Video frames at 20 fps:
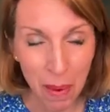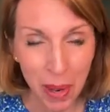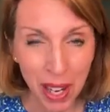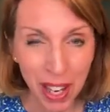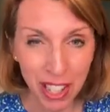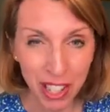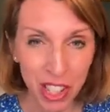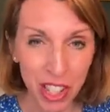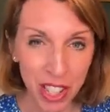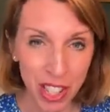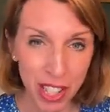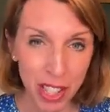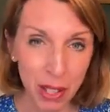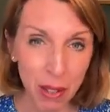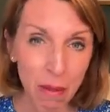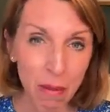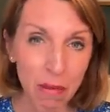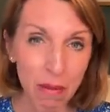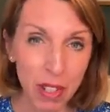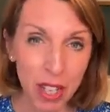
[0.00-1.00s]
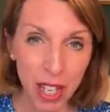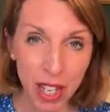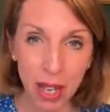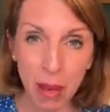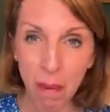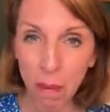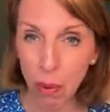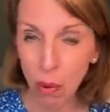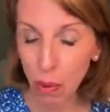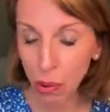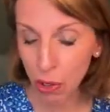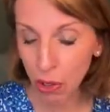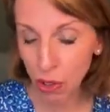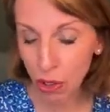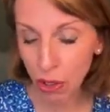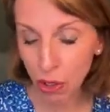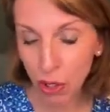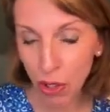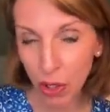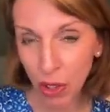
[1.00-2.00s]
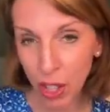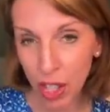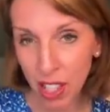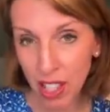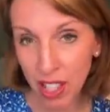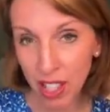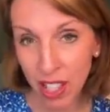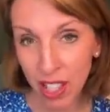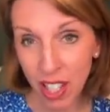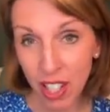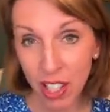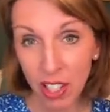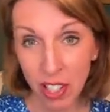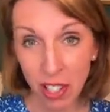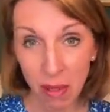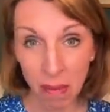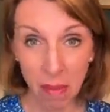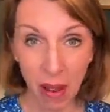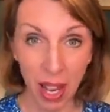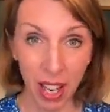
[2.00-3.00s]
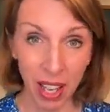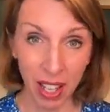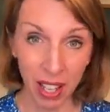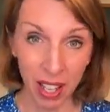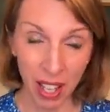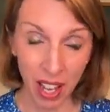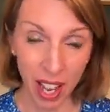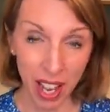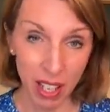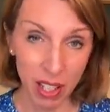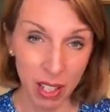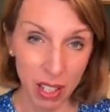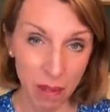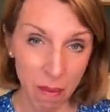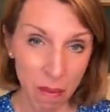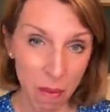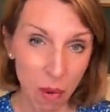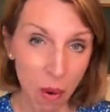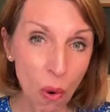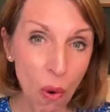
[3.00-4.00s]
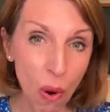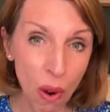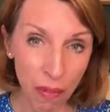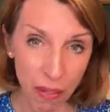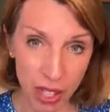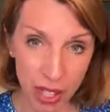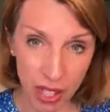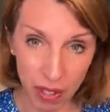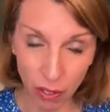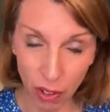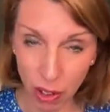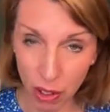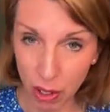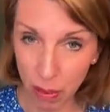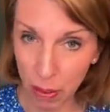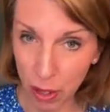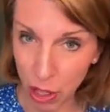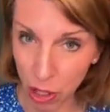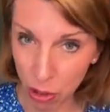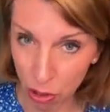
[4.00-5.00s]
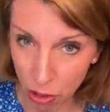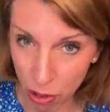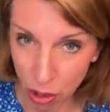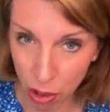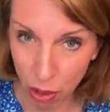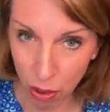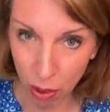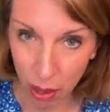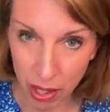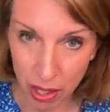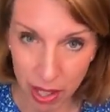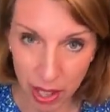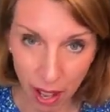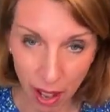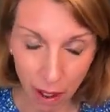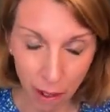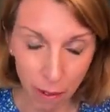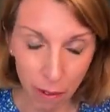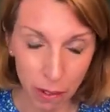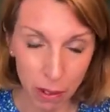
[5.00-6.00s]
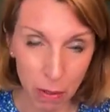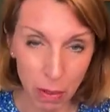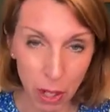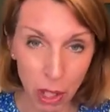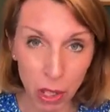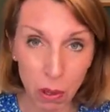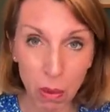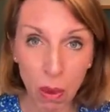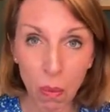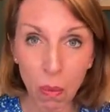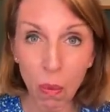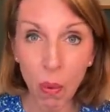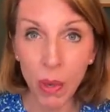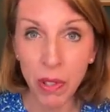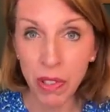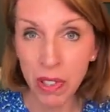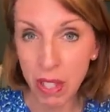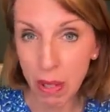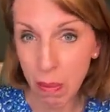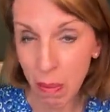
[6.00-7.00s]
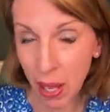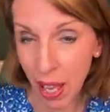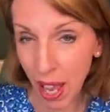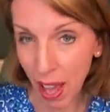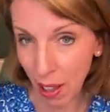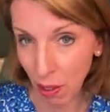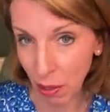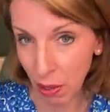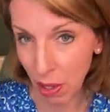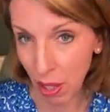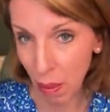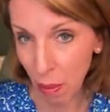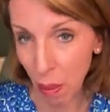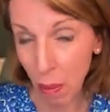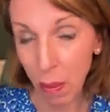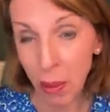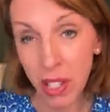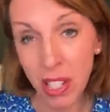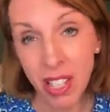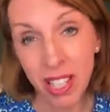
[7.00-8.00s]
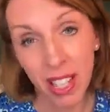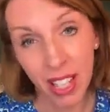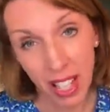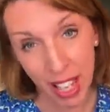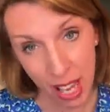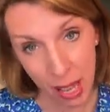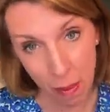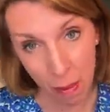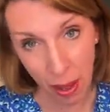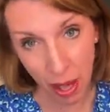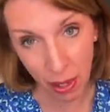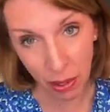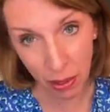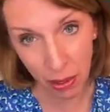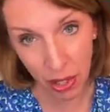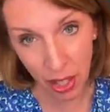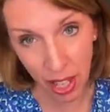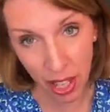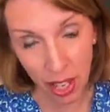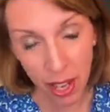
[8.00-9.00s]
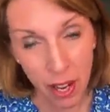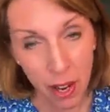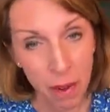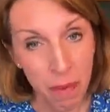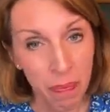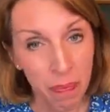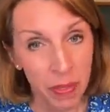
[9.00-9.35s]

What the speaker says: But actually, it's a really important choice to make. And all of us have got to be true to ourselves, because we want to be healthy. We want to keep healthy.